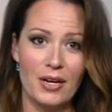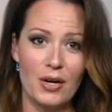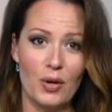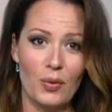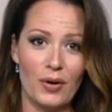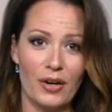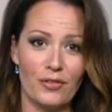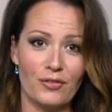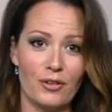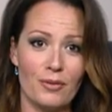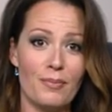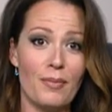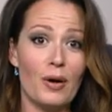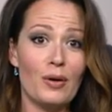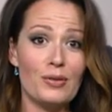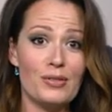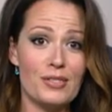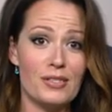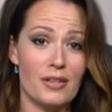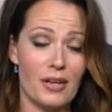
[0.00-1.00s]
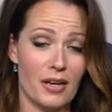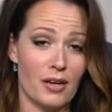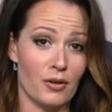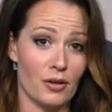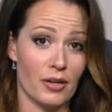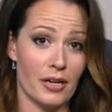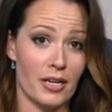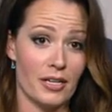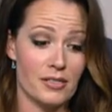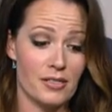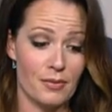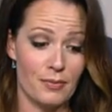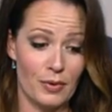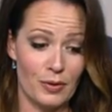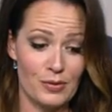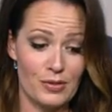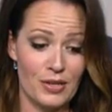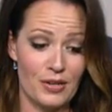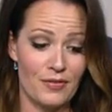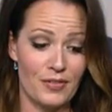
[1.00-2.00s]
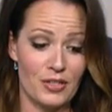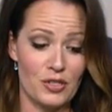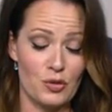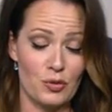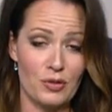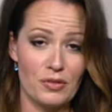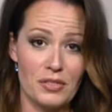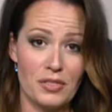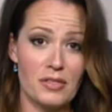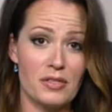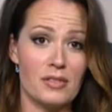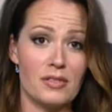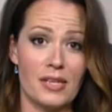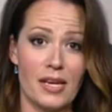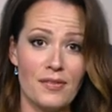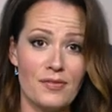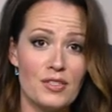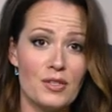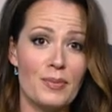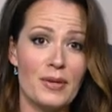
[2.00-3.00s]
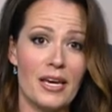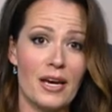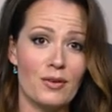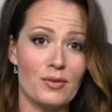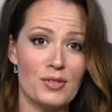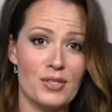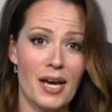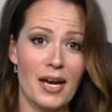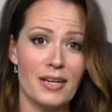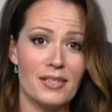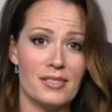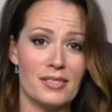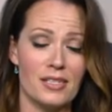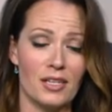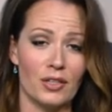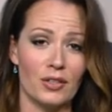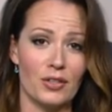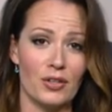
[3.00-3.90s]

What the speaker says: where for most areas and most individuals, it's safe to be outside still.